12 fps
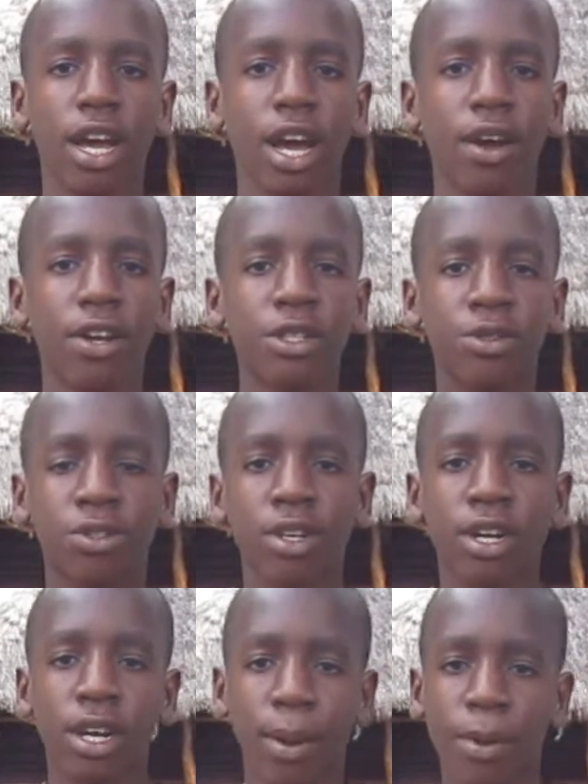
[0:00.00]
want to
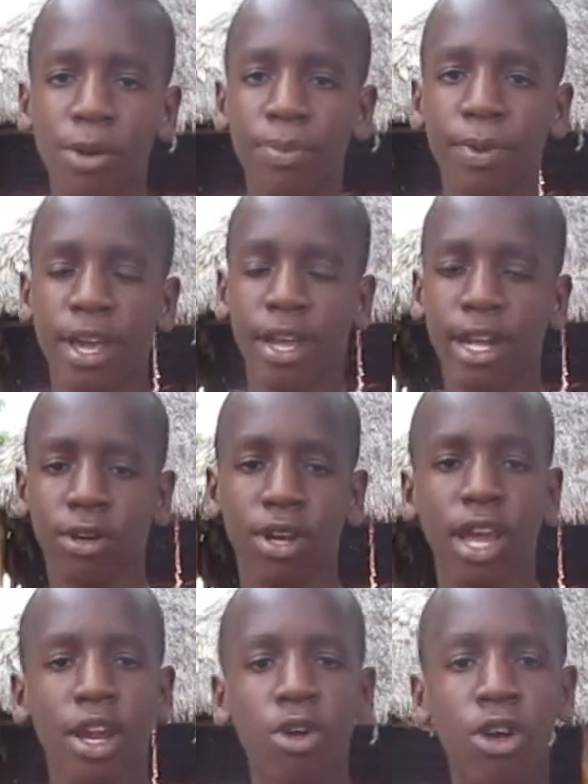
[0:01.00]
talk about my
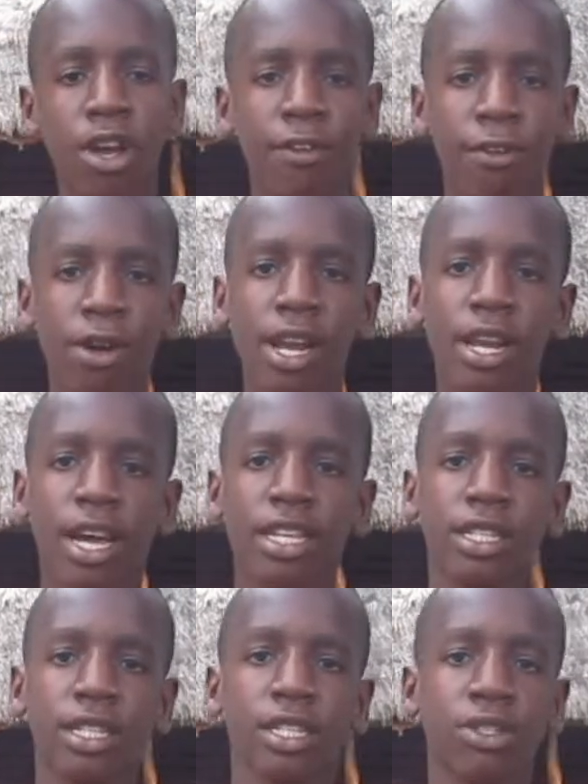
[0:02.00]
record. I know everyone
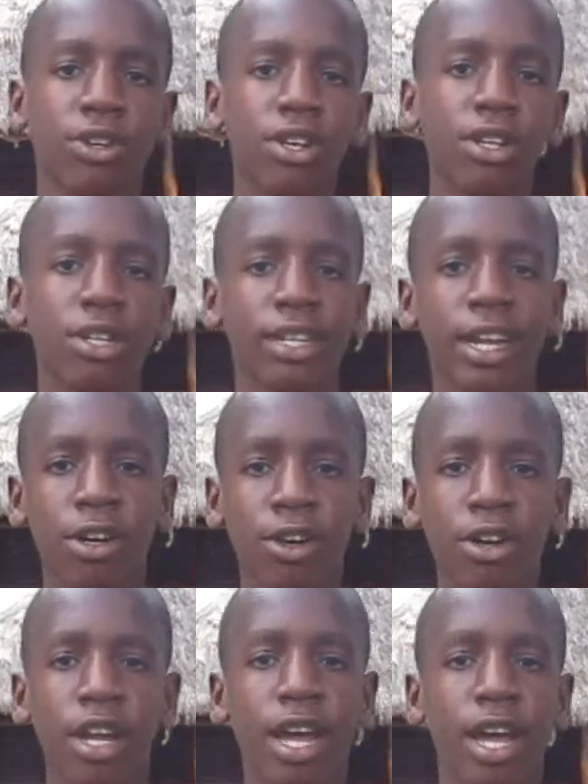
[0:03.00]
has his own
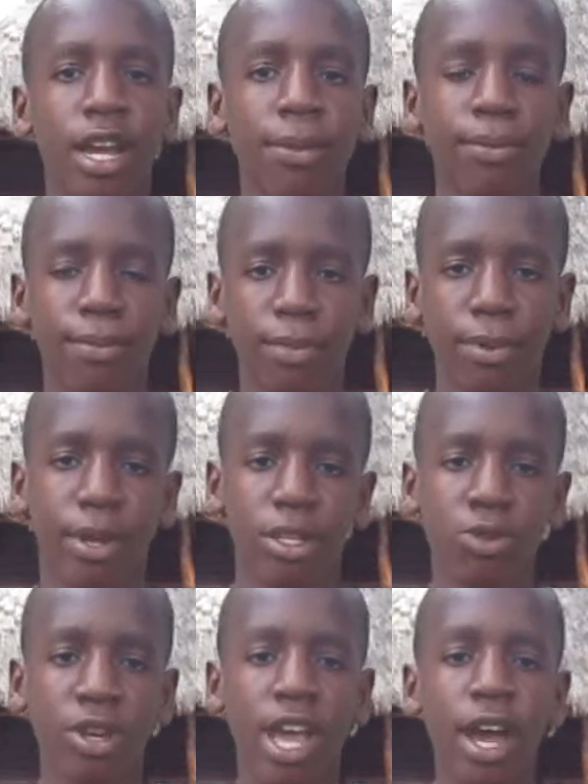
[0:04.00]
record and
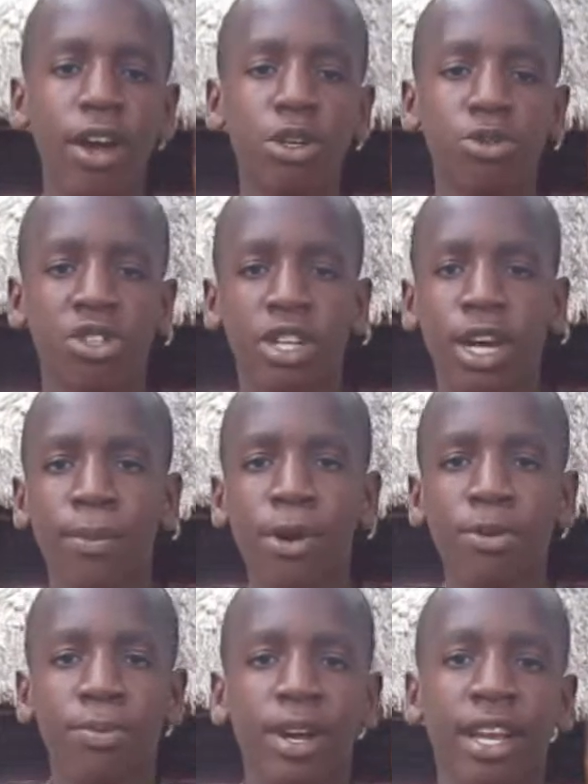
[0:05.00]
today I want to share
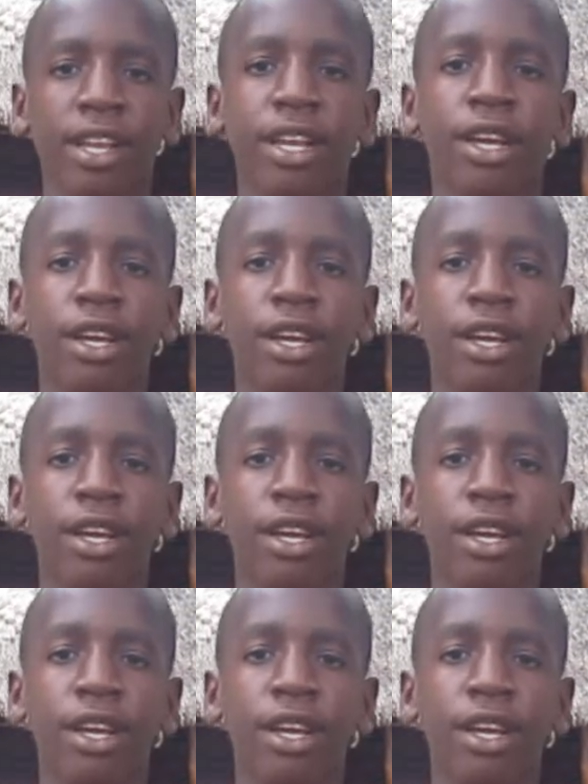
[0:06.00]
about mine.